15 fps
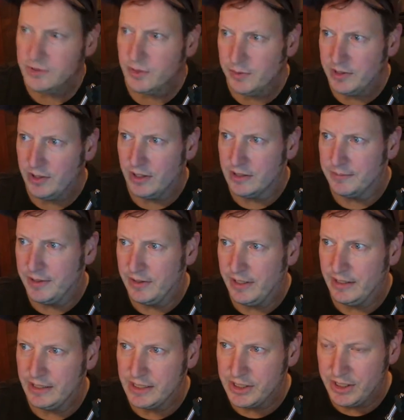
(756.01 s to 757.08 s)
So we talked about
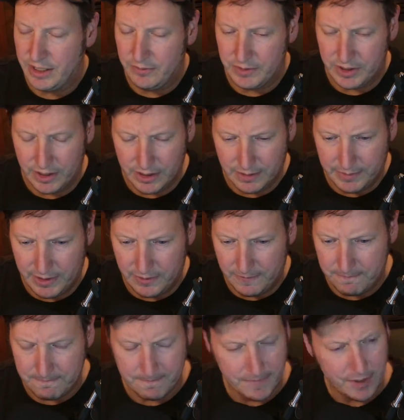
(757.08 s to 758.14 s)
LHT. We talked
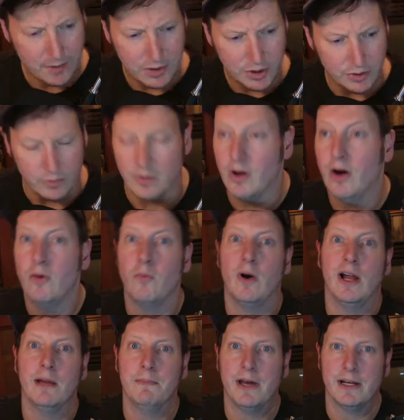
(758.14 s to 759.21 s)
about,
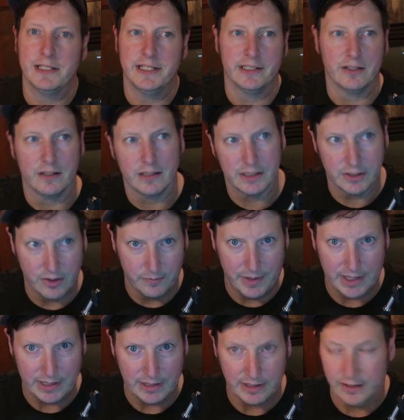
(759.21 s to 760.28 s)
why I'm out of TikTok. Let's go
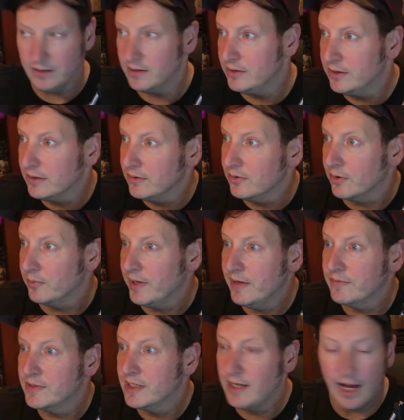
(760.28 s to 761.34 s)
back to there. Good Lord.
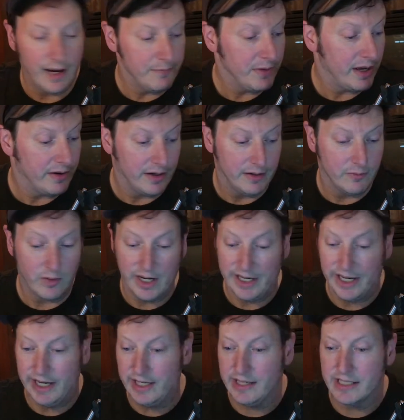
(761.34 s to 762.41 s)
I'm not
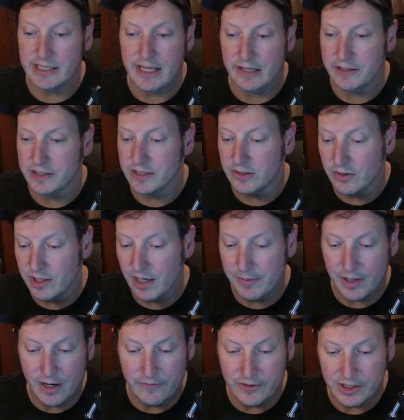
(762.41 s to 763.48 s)
writing any of this down. This is all
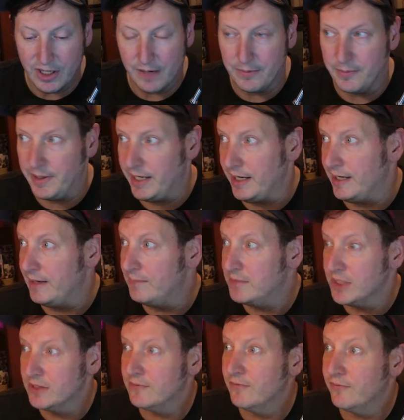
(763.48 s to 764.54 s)
coming off the top of my head. I'm
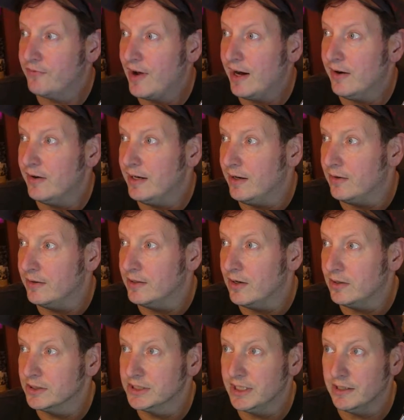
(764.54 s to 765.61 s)
just firing on
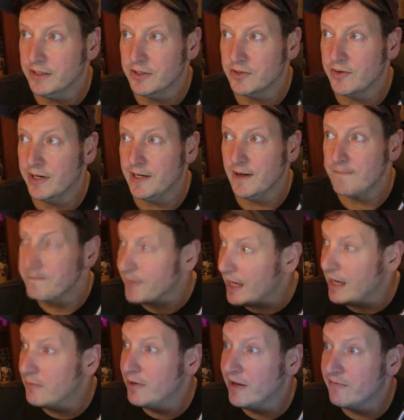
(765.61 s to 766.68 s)
all cylinders right now.
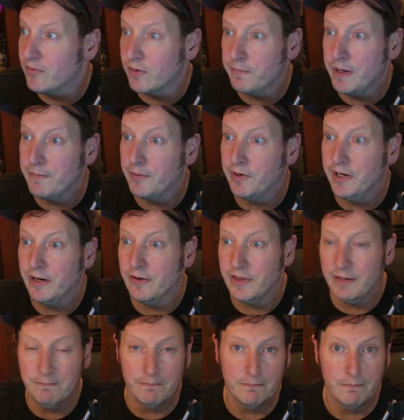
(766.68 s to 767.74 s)
And we have more people here
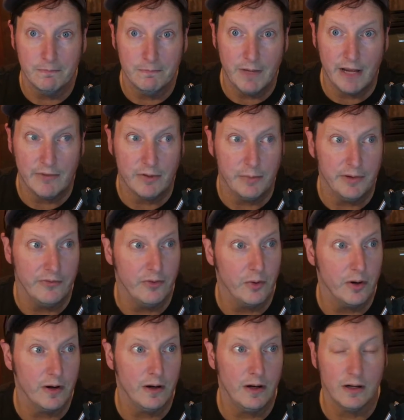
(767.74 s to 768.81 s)
than ever
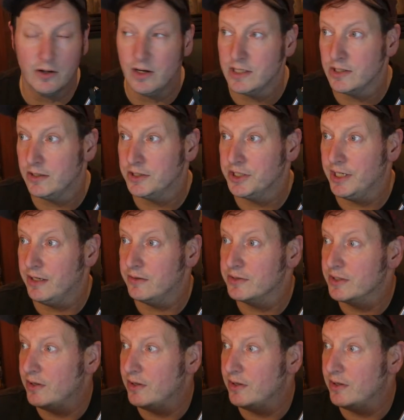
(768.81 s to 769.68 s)
before across all channels.